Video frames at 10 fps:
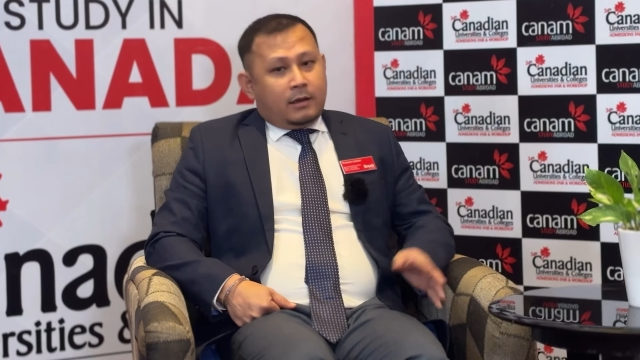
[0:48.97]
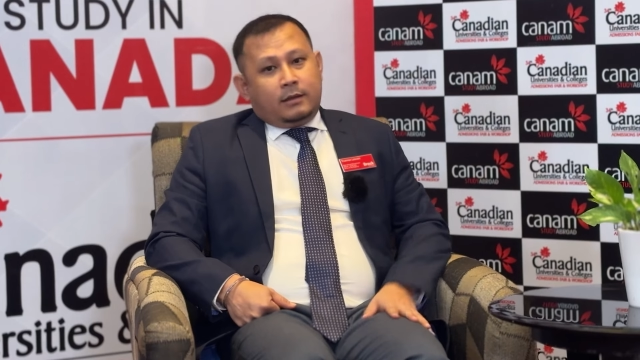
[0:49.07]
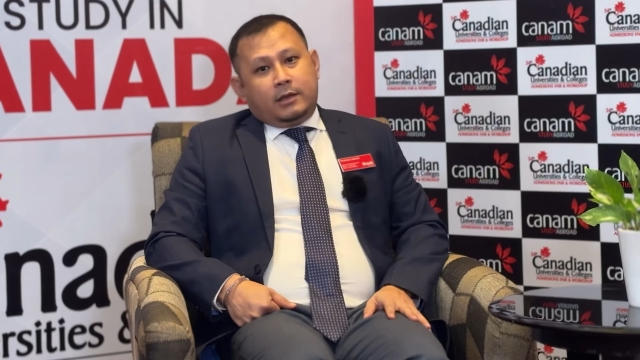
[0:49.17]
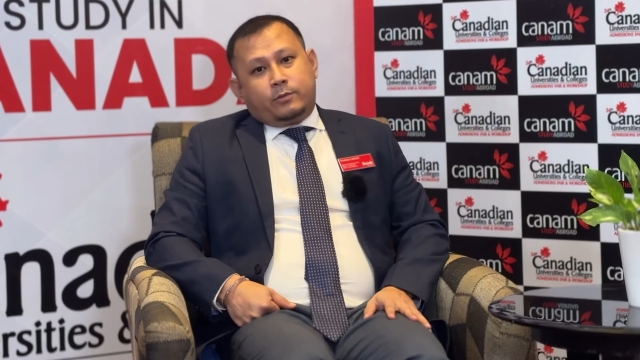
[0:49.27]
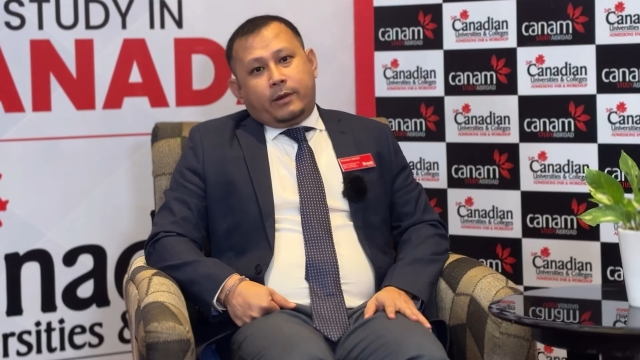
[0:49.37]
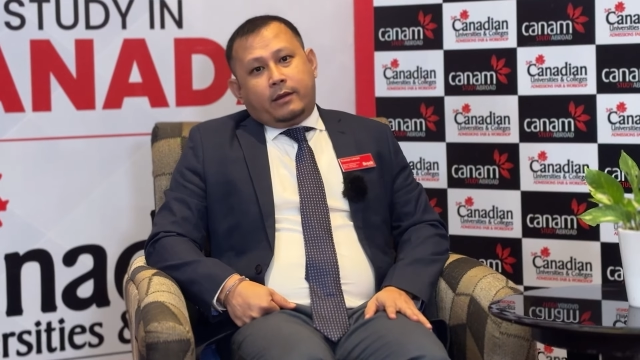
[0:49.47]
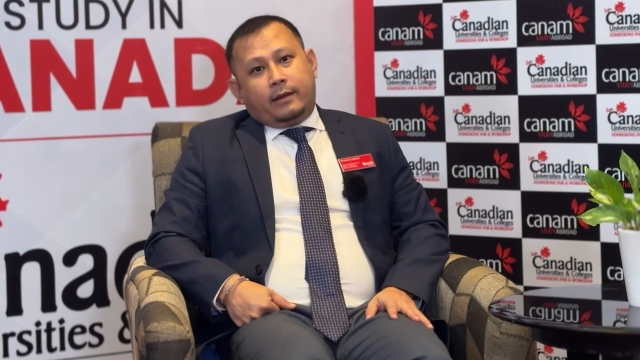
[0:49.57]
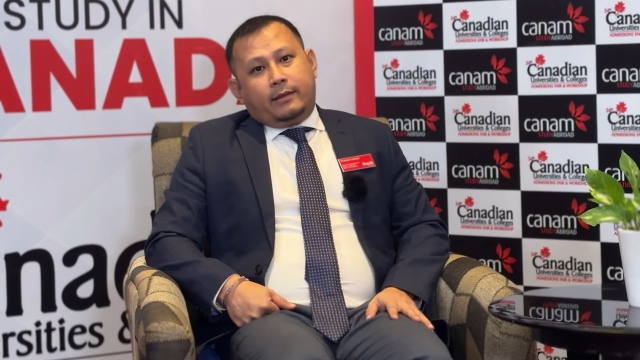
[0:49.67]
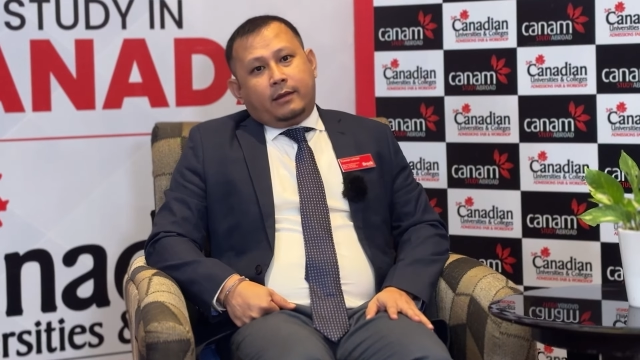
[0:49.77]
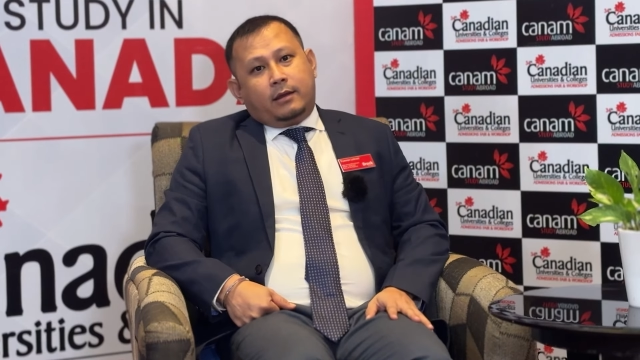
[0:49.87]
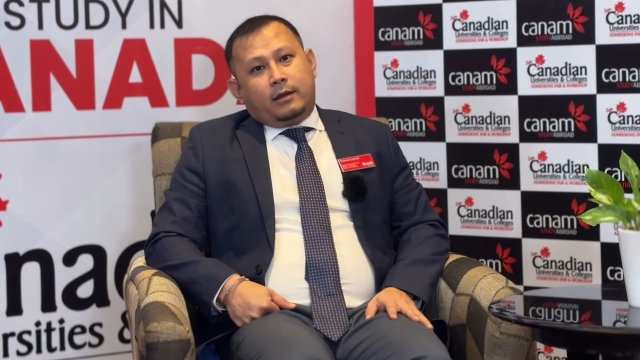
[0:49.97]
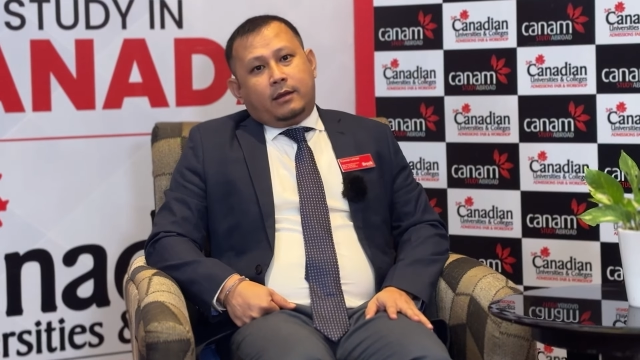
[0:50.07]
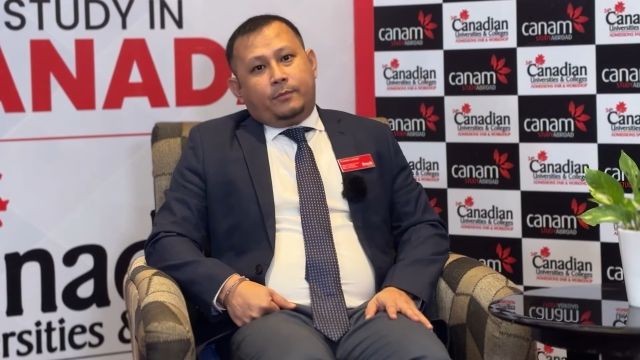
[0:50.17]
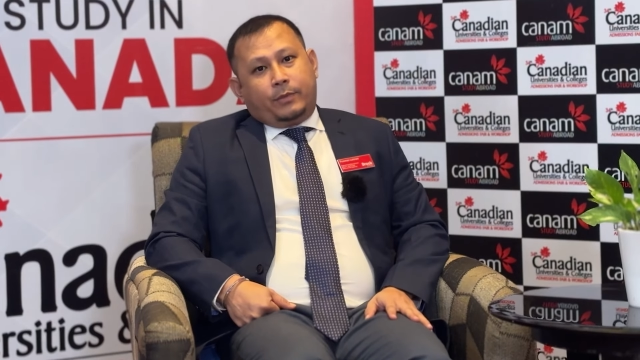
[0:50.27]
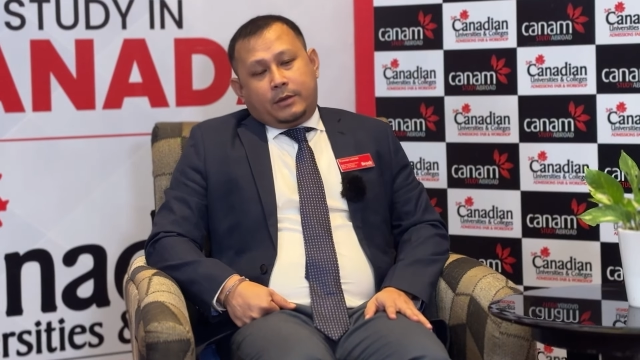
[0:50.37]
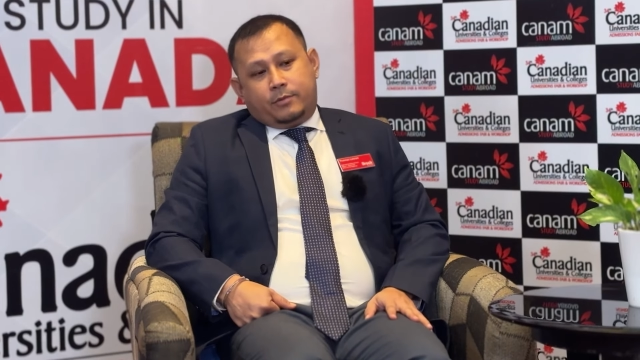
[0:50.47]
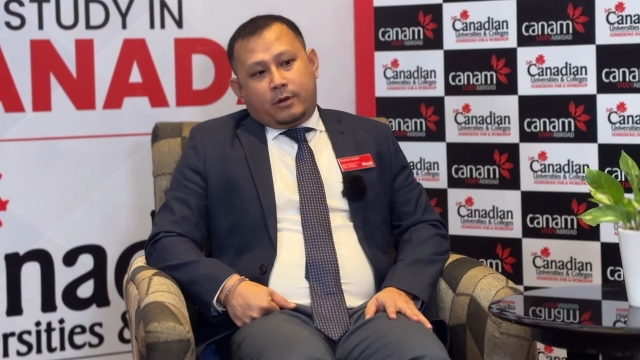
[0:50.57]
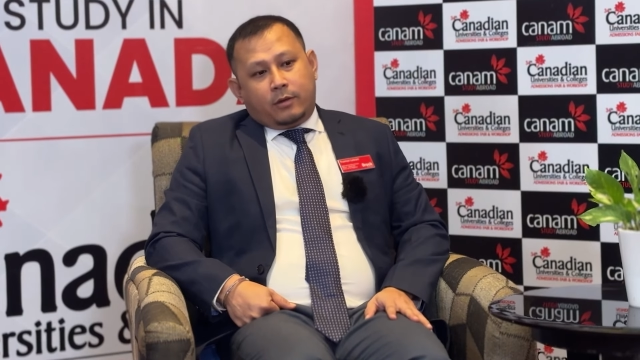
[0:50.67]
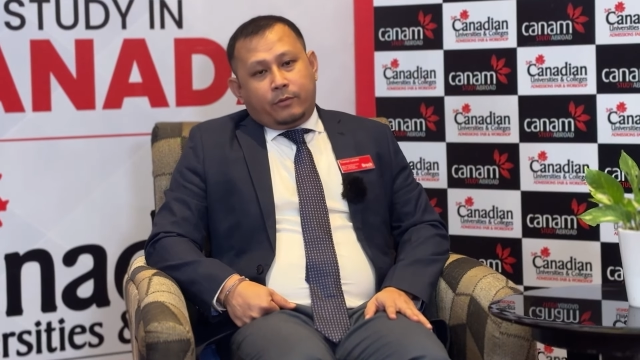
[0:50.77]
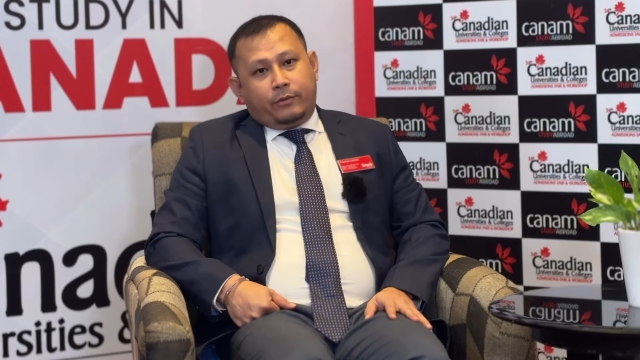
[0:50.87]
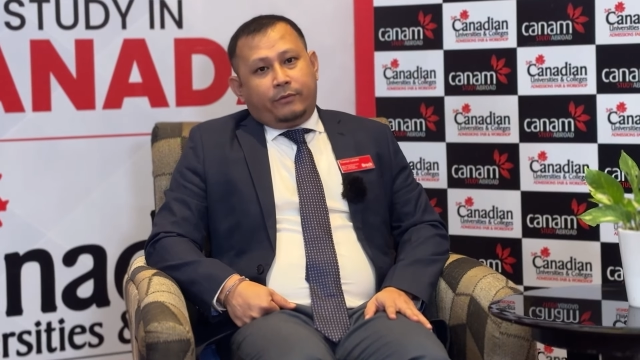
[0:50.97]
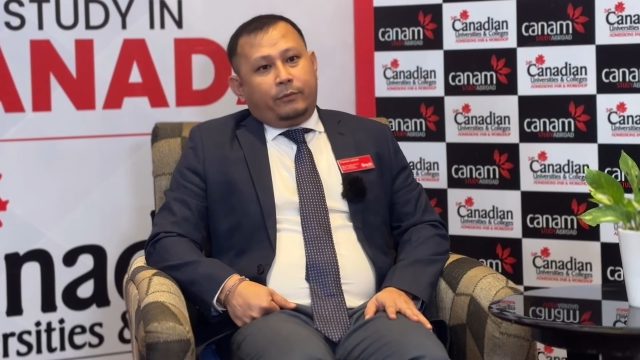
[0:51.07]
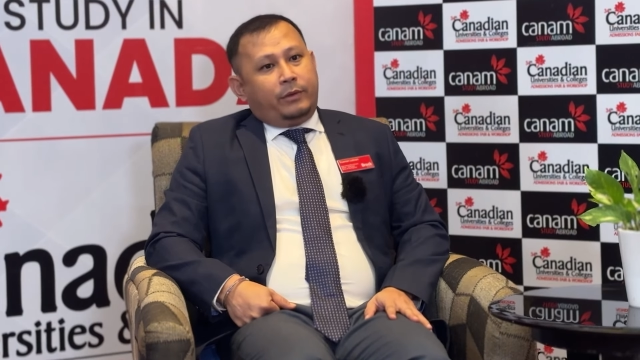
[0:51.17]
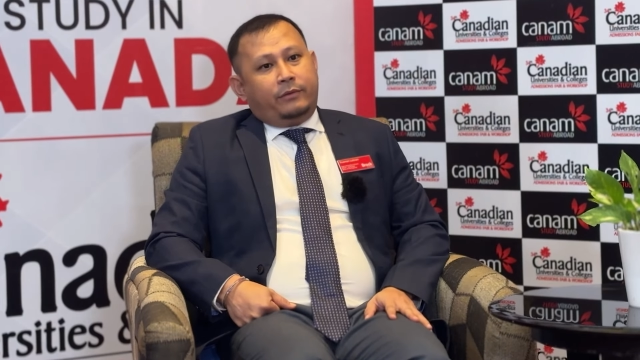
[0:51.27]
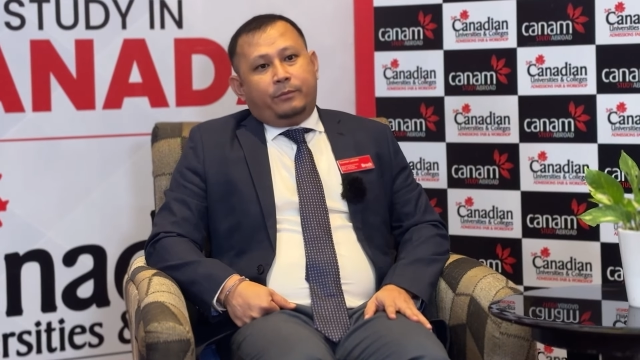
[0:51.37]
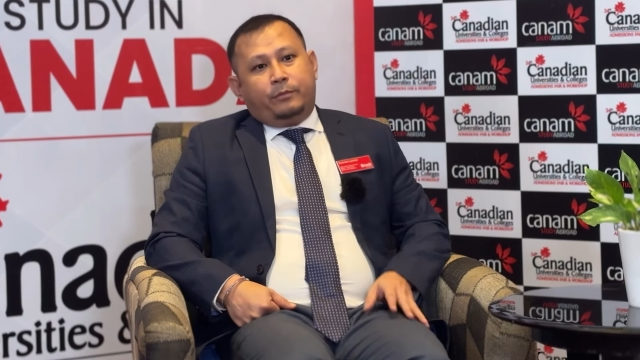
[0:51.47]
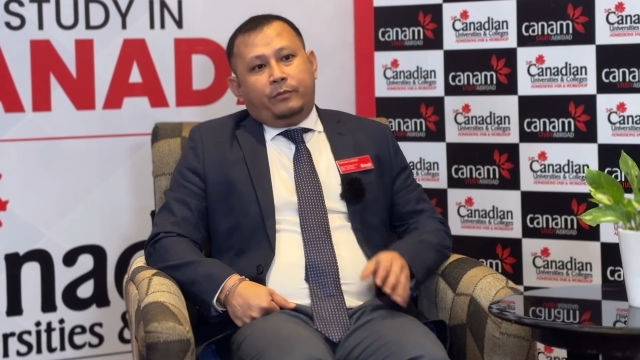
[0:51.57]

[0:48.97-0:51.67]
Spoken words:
That's where I think at Brock, we